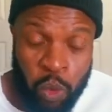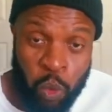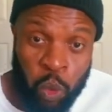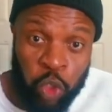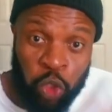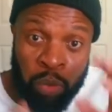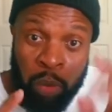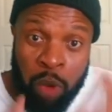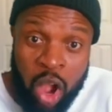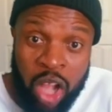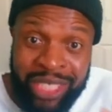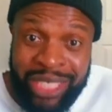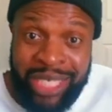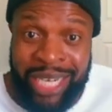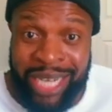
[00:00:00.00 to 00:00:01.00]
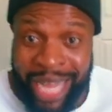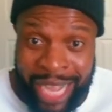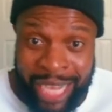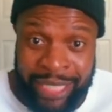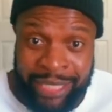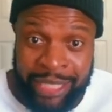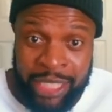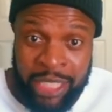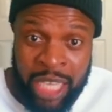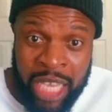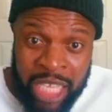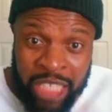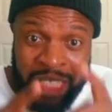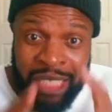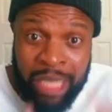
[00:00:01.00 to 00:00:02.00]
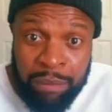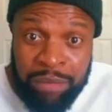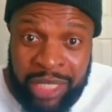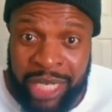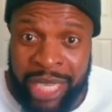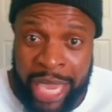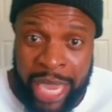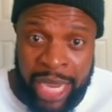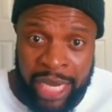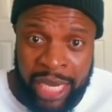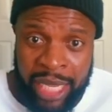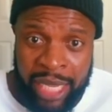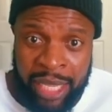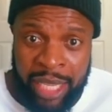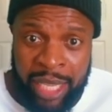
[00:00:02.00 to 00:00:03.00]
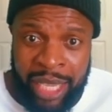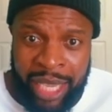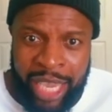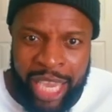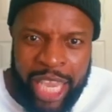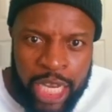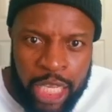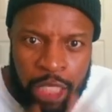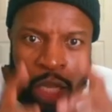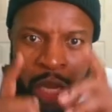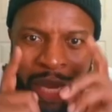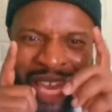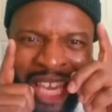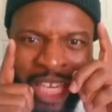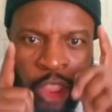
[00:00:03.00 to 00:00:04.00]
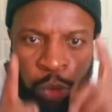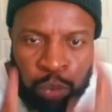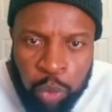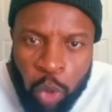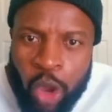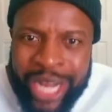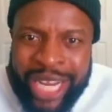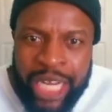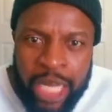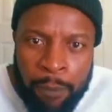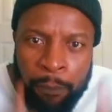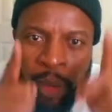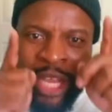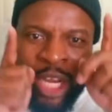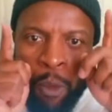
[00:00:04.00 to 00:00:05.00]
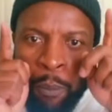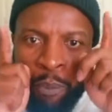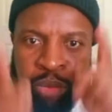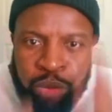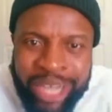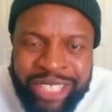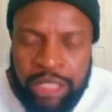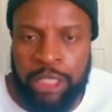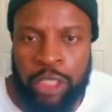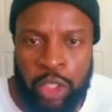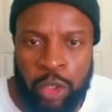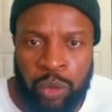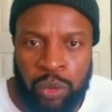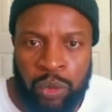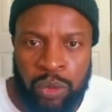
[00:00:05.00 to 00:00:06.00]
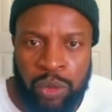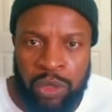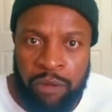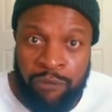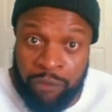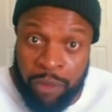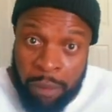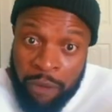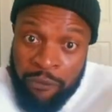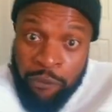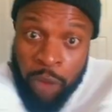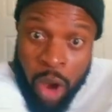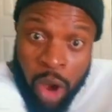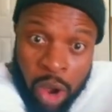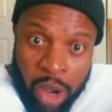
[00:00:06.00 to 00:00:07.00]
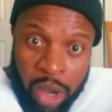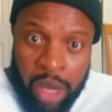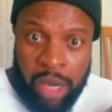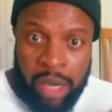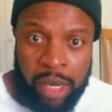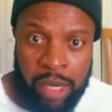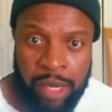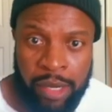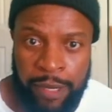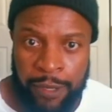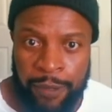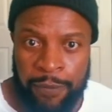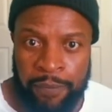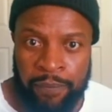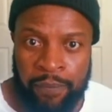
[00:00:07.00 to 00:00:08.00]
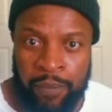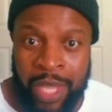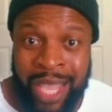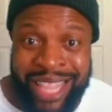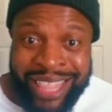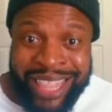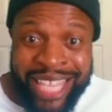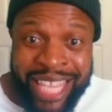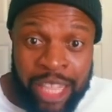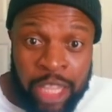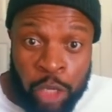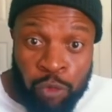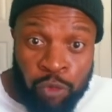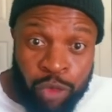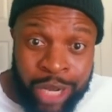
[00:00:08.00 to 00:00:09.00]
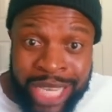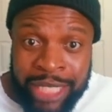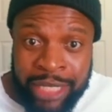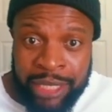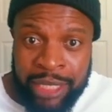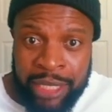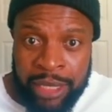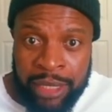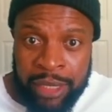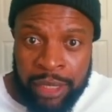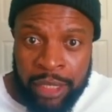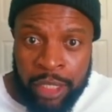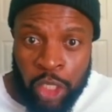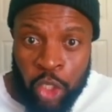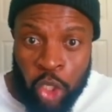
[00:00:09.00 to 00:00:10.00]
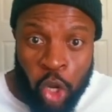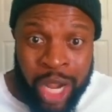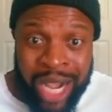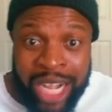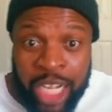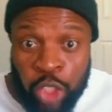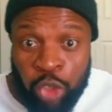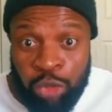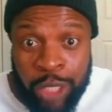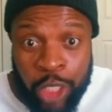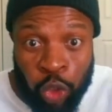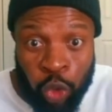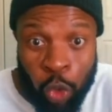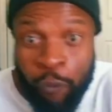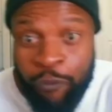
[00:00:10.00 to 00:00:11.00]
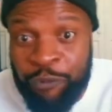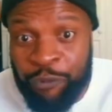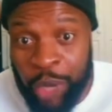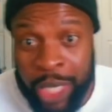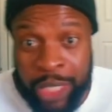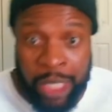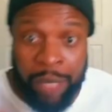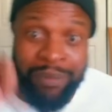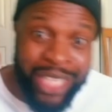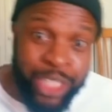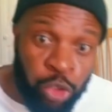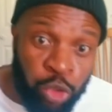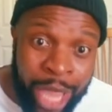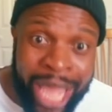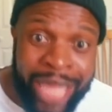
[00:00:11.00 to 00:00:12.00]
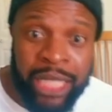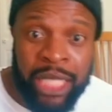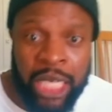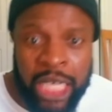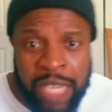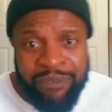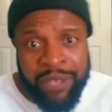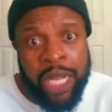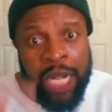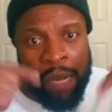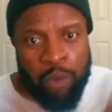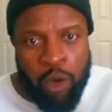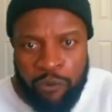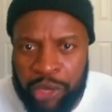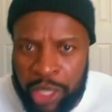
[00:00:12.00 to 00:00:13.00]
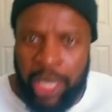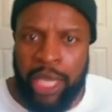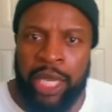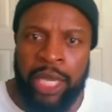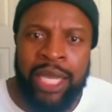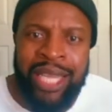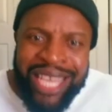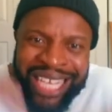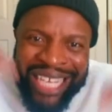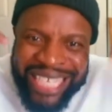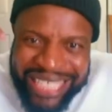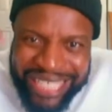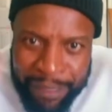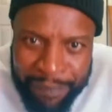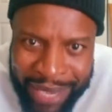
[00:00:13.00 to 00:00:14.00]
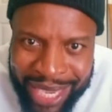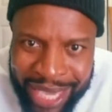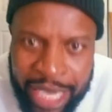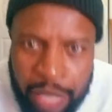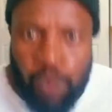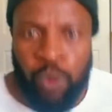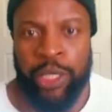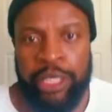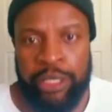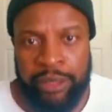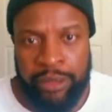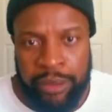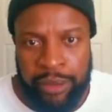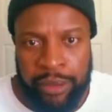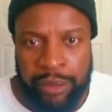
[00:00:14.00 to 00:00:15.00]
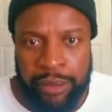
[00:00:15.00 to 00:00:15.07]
was marginalizing, subjugating, and exploiting and oppressing you from afar. They're the reason your country is so fucked up that you had to leave and come over here to begin with.